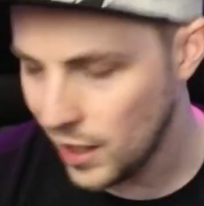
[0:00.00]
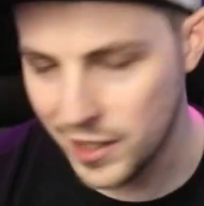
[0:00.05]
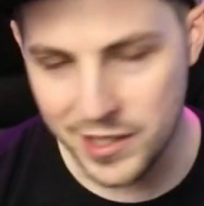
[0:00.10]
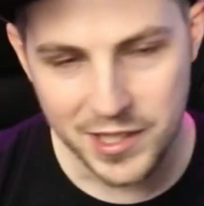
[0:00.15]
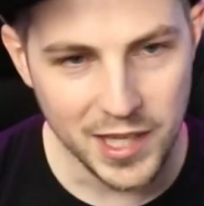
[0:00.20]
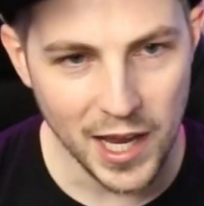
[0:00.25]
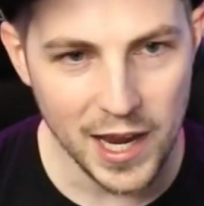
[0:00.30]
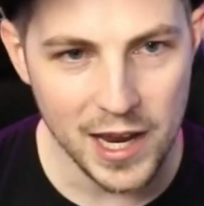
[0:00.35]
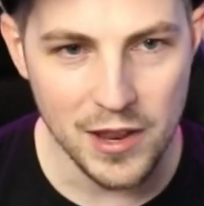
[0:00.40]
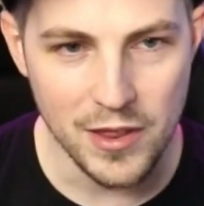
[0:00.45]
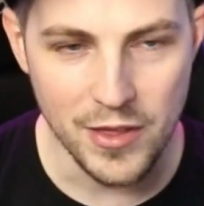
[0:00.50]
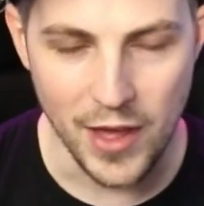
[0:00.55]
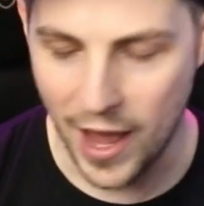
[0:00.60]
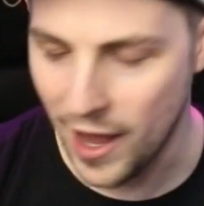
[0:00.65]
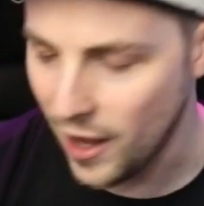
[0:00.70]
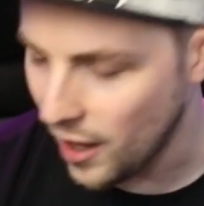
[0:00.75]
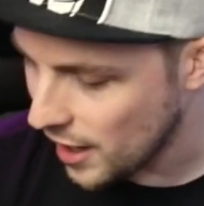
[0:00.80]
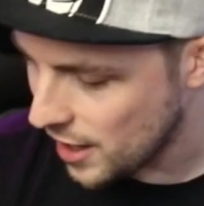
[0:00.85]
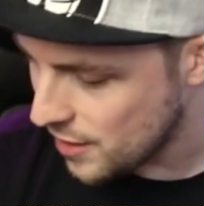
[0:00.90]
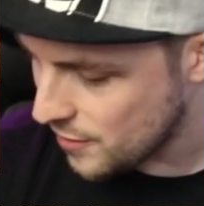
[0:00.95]
And saying
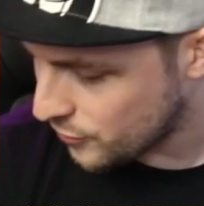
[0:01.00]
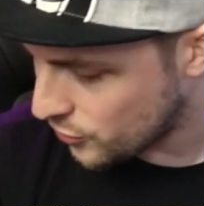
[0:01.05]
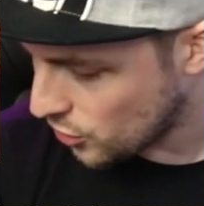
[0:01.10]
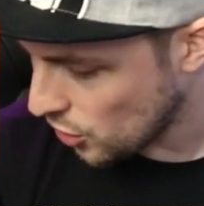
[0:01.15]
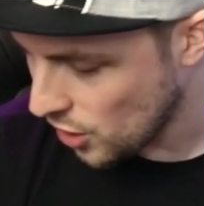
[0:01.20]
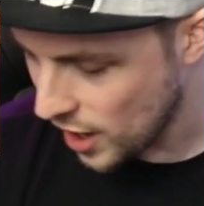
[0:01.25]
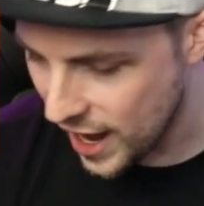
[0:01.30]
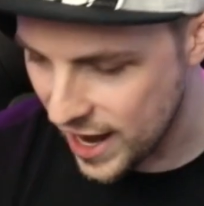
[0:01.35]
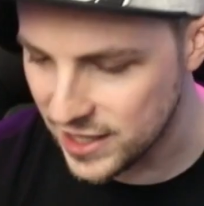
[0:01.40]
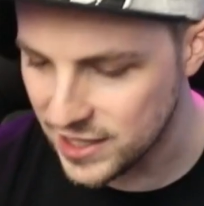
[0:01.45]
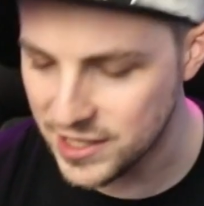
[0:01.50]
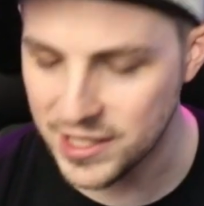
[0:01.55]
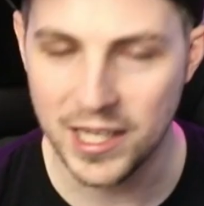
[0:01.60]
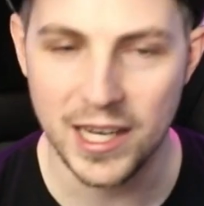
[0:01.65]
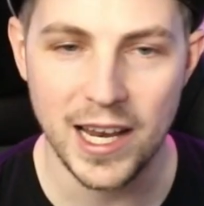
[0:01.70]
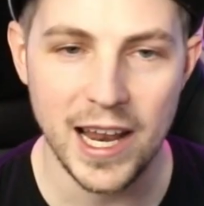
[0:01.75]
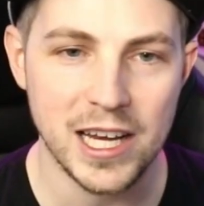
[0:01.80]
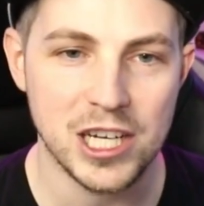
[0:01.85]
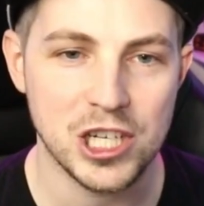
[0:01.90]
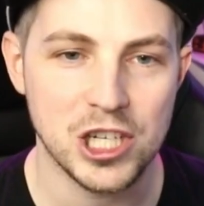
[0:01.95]
that, I have got a
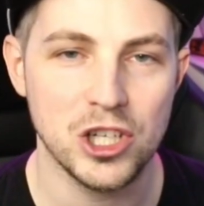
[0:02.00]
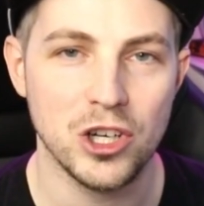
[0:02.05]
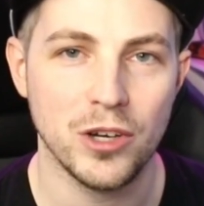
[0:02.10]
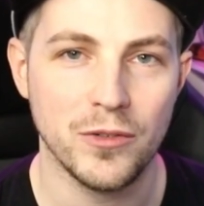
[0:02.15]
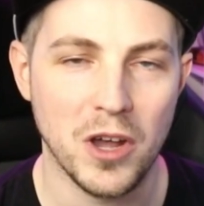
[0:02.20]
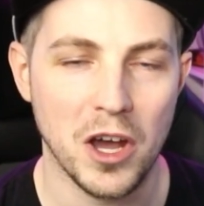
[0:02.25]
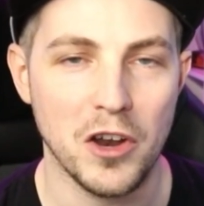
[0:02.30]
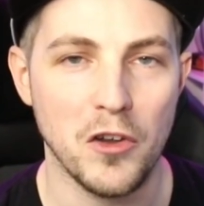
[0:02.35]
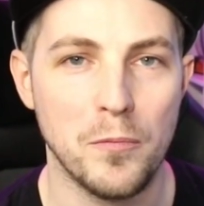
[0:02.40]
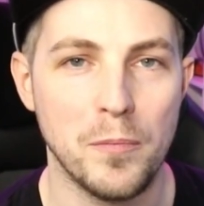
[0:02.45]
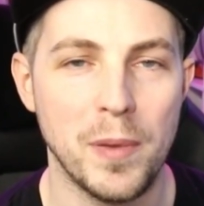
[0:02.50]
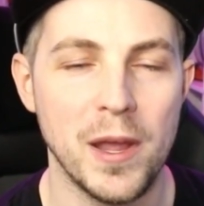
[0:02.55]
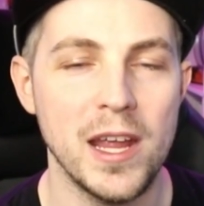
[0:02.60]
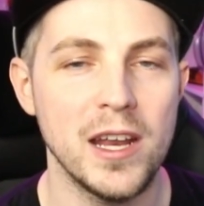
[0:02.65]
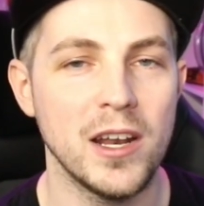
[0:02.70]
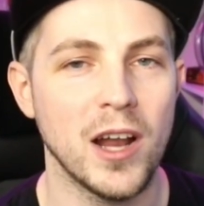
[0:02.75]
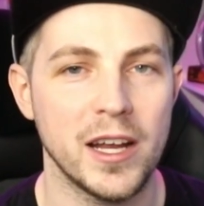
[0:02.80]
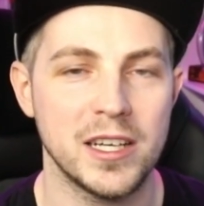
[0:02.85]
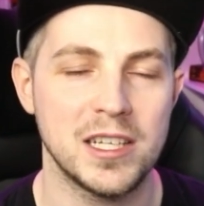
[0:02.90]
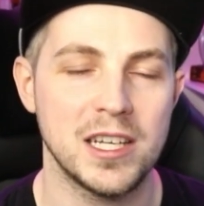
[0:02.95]
selection of kind of
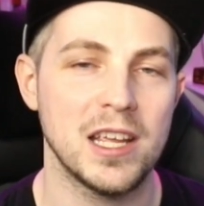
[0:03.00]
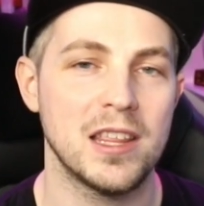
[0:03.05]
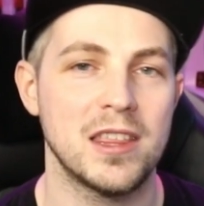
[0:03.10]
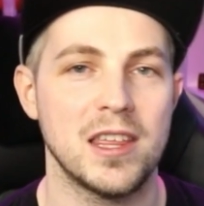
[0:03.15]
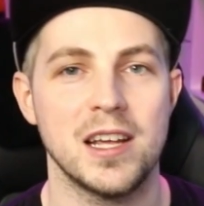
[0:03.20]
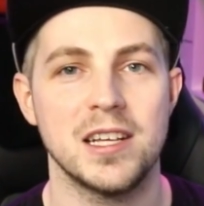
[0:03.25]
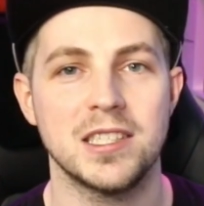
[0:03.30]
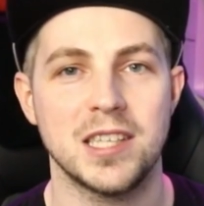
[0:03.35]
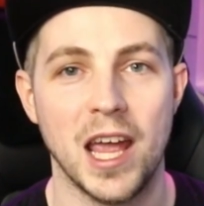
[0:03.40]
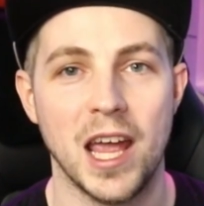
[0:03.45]
P90 things